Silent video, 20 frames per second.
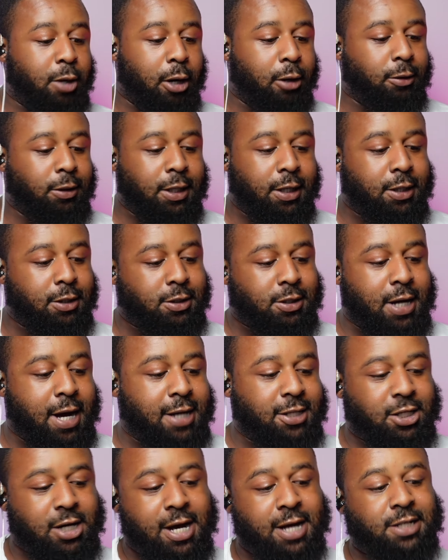he
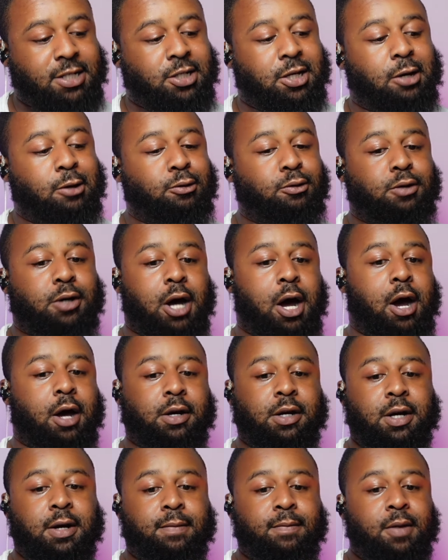always being an
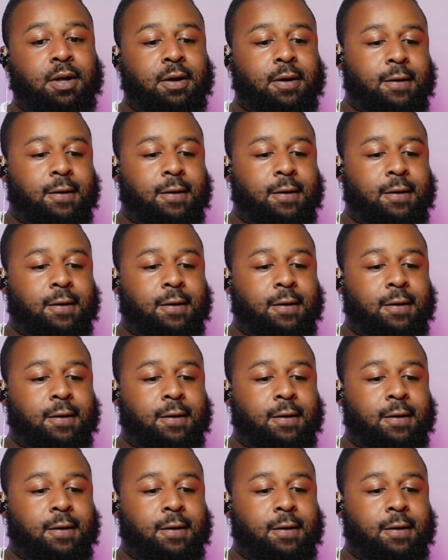Israelite.